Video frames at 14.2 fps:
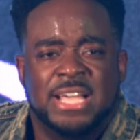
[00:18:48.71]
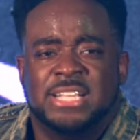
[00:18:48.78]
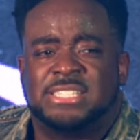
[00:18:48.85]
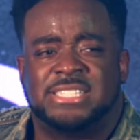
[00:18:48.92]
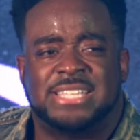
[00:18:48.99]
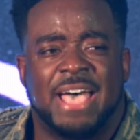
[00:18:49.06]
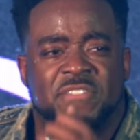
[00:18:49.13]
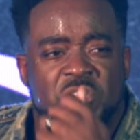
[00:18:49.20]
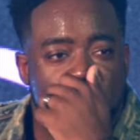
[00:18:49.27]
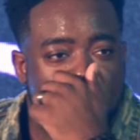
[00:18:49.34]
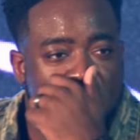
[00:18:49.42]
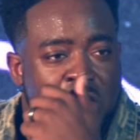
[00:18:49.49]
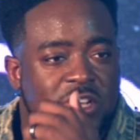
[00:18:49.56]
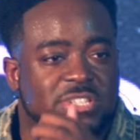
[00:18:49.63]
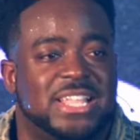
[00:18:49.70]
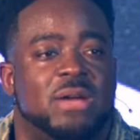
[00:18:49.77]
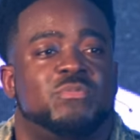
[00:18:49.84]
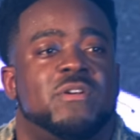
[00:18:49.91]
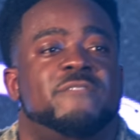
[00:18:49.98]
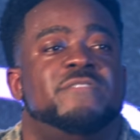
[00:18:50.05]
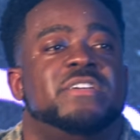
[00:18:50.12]
seven words
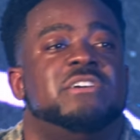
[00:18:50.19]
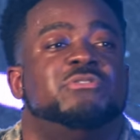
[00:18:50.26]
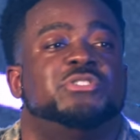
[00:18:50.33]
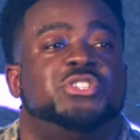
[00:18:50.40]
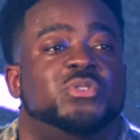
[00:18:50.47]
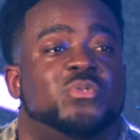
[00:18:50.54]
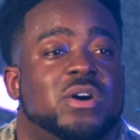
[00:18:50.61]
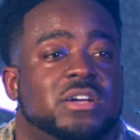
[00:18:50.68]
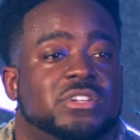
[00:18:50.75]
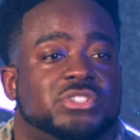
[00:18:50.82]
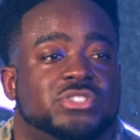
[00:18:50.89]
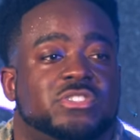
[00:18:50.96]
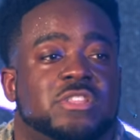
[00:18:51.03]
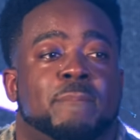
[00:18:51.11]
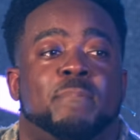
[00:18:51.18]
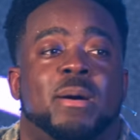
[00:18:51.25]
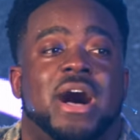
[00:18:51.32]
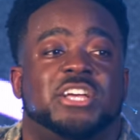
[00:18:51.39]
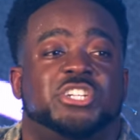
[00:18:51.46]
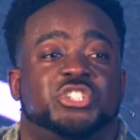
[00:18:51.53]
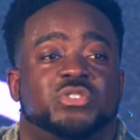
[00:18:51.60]
that reveals to us the
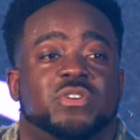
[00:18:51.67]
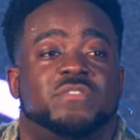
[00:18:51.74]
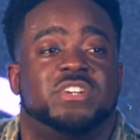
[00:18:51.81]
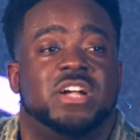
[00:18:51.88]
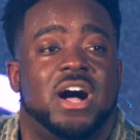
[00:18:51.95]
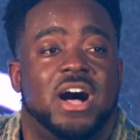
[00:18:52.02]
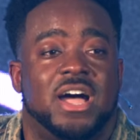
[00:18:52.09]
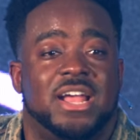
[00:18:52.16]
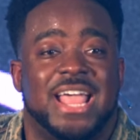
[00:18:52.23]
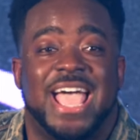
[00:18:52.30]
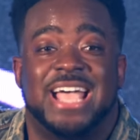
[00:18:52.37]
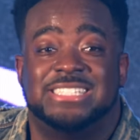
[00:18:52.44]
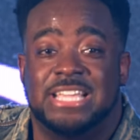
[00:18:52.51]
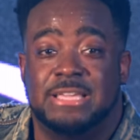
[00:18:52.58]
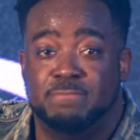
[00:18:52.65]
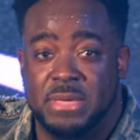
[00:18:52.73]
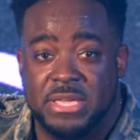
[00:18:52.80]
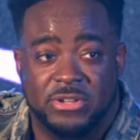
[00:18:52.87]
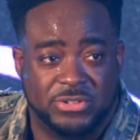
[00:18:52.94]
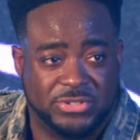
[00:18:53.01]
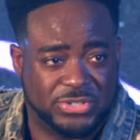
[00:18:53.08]
posture of God as he
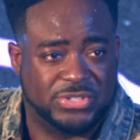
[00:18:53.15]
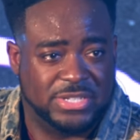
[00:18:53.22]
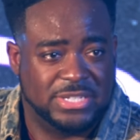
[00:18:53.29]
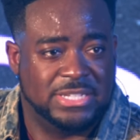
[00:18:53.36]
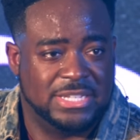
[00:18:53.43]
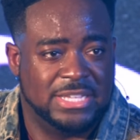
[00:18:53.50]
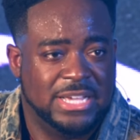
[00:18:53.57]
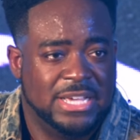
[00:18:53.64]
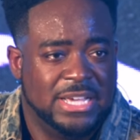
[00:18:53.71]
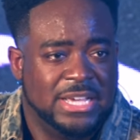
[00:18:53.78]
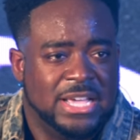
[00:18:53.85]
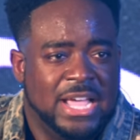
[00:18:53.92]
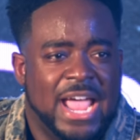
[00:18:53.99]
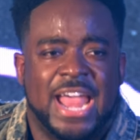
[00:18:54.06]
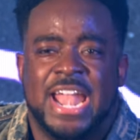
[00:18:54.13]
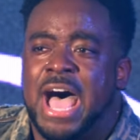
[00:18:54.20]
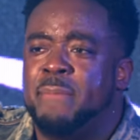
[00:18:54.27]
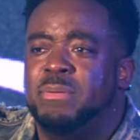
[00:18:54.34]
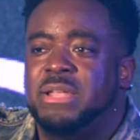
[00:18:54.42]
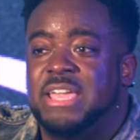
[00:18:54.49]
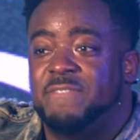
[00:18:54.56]
builds. And
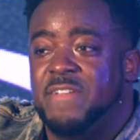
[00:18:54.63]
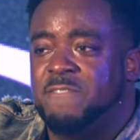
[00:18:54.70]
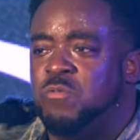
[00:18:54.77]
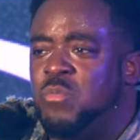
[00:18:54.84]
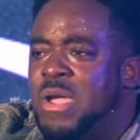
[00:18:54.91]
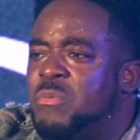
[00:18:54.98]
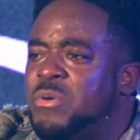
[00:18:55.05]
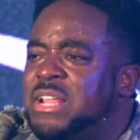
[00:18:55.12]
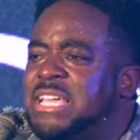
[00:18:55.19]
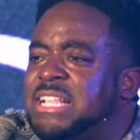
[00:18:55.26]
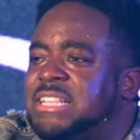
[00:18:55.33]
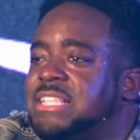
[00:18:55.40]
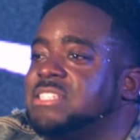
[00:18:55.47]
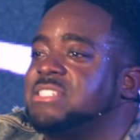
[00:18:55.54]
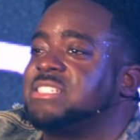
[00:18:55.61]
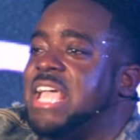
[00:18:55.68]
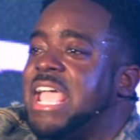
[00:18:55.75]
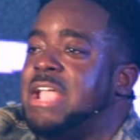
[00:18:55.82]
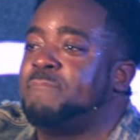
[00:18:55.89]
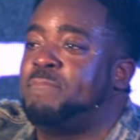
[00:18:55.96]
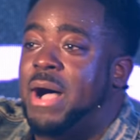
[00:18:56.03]
I believe if we were to get this
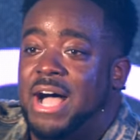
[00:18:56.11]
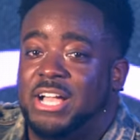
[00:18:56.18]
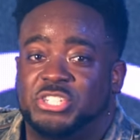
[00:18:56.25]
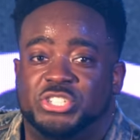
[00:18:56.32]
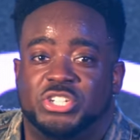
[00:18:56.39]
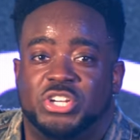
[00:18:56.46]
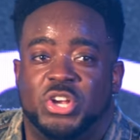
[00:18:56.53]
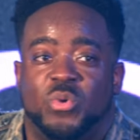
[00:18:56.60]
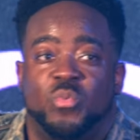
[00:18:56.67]
same posture,